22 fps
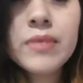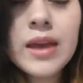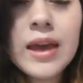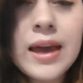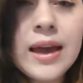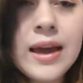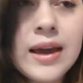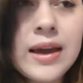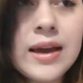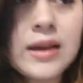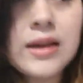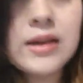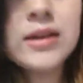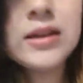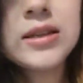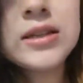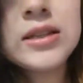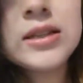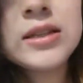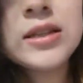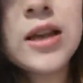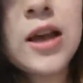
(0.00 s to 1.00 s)
and
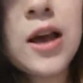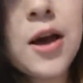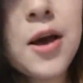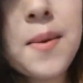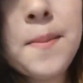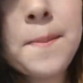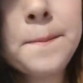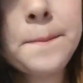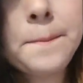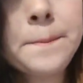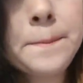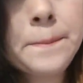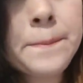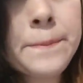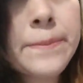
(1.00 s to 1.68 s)
some